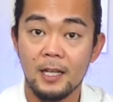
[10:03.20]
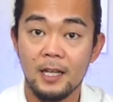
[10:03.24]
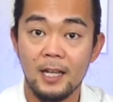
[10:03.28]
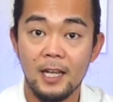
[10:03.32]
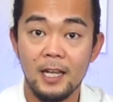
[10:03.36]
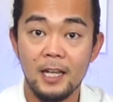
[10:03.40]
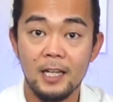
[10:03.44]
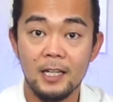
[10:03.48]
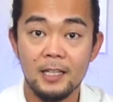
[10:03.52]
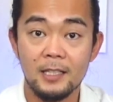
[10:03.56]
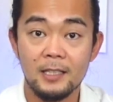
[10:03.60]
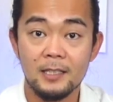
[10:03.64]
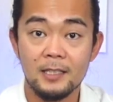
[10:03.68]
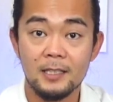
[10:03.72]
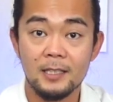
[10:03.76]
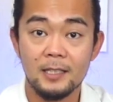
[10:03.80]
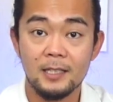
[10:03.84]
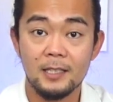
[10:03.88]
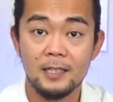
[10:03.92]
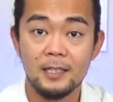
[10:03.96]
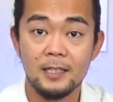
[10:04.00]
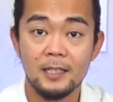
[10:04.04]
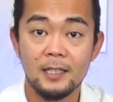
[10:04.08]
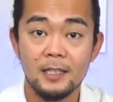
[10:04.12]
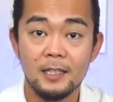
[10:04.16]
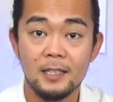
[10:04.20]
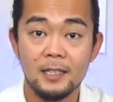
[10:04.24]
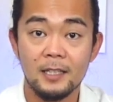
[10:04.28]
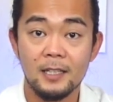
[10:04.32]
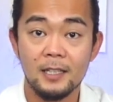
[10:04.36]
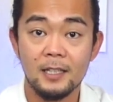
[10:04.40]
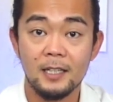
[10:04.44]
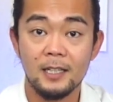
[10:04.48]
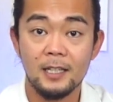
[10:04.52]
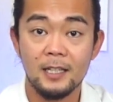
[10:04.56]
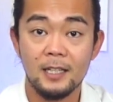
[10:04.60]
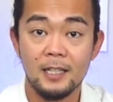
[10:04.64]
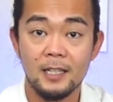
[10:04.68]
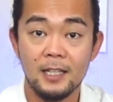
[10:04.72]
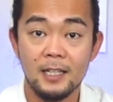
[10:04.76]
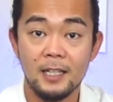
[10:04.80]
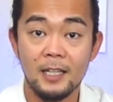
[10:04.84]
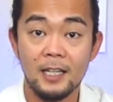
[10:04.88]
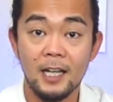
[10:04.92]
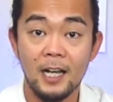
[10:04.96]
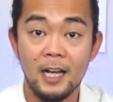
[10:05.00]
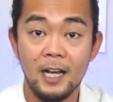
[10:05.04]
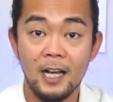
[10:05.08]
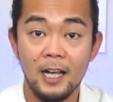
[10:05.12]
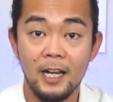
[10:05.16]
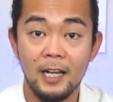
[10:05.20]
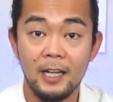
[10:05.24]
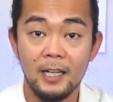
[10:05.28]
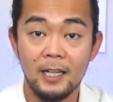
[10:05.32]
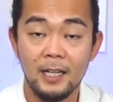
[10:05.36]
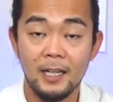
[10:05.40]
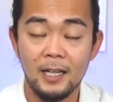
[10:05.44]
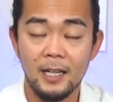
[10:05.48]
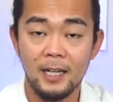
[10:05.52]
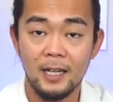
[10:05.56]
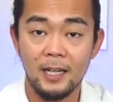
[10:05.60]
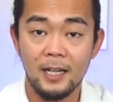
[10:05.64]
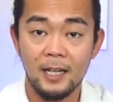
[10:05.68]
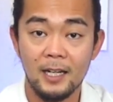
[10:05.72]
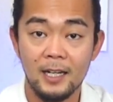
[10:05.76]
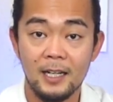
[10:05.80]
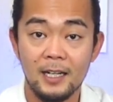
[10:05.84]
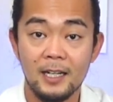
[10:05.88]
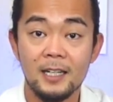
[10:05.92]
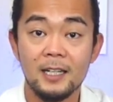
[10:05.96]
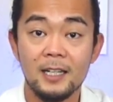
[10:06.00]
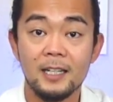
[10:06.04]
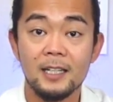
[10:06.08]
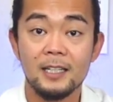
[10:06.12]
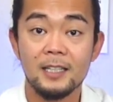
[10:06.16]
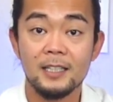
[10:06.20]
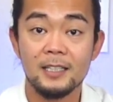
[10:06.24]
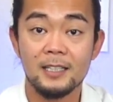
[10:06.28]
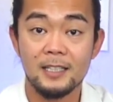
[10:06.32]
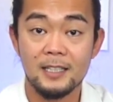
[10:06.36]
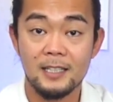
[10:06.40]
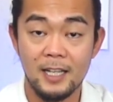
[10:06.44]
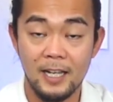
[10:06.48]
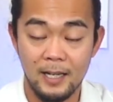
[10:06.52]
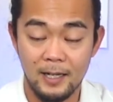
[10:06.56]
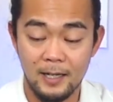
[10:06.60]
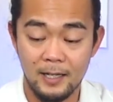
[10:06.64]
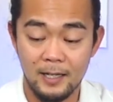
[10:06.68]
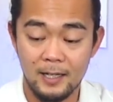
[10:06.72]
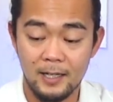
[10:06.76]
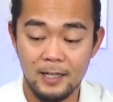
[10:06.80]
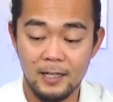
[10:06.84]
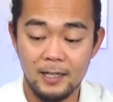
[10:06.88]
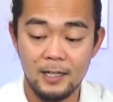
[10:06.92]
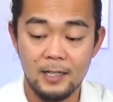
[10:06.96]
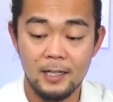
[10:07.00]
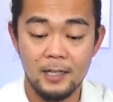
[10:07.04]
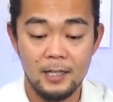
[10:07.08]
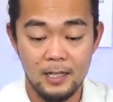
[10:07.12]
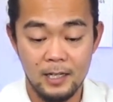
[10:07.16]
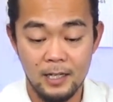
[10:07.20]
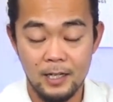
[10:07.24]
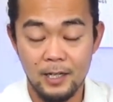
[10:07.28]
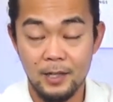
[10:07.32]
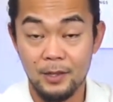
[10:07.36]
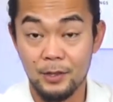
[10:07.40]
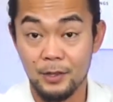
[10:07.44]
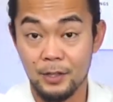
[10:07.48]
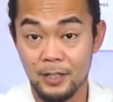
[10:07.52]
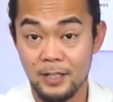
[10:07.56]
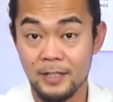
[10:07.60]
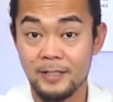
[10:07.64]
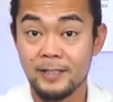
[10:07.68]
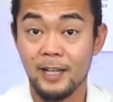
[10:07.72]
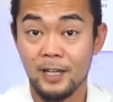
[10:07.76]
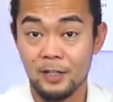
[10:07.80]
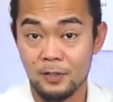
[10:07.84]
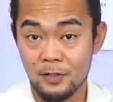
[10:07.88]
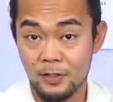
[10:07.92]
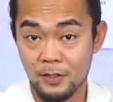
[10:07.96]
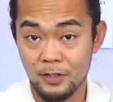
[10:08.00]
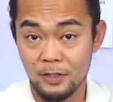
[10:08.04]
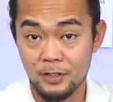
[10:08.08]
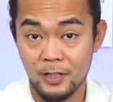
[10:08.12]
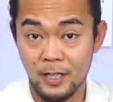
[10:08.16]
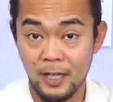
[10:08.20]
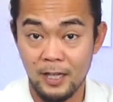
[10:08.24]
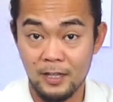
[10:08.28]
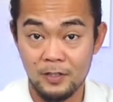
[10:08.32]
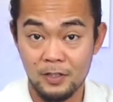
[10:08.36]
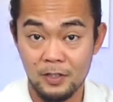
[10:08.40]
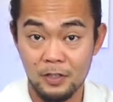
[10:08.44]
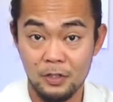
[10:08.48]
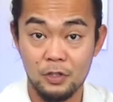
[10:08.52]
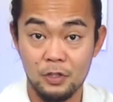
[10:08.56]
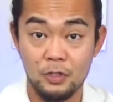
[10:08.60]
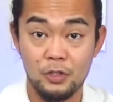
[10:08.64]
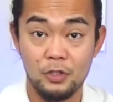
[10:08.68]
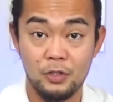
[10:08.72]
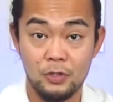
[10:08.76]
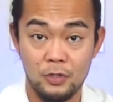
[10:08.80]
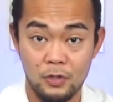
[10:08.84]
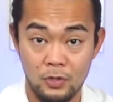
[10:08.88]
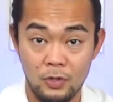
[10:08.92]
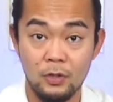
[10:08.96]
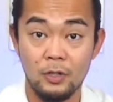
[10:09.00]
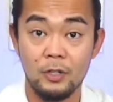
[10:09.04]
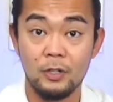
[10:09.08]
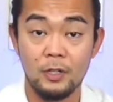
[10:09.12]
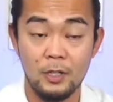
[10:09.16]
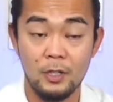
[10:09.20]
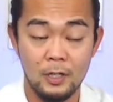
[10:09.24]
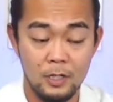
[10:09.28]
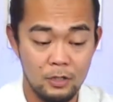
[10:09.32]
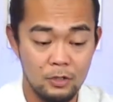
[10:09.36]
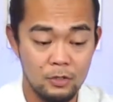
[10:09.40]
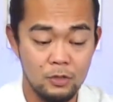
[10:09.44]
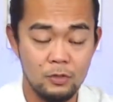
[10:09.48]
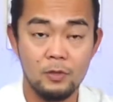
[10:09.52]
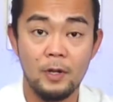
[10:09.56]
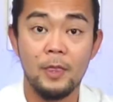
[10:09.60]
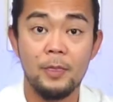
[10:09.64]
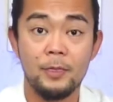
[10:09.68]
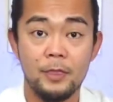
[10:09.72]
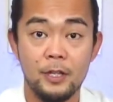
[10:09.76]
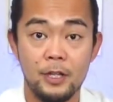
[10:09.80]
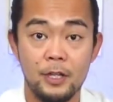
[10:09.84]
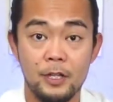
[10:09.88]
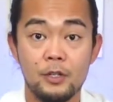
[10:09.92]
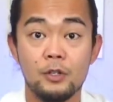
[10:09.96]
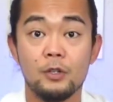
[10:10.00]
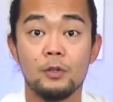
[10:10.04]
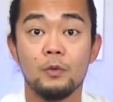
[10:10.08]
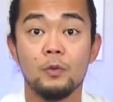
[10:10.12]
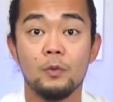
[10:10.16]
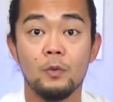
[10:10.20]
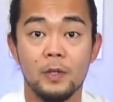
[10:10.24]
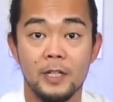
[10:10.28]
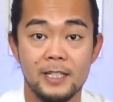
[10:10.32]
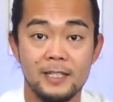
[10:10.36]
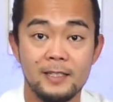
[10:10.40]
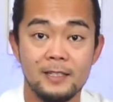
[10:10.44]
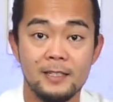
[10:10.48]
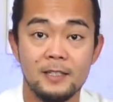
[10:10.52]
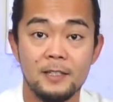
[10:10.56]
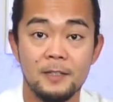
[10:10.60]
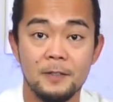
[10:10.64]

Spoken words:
8, 9, 10. These exercises should strengthen your wrist.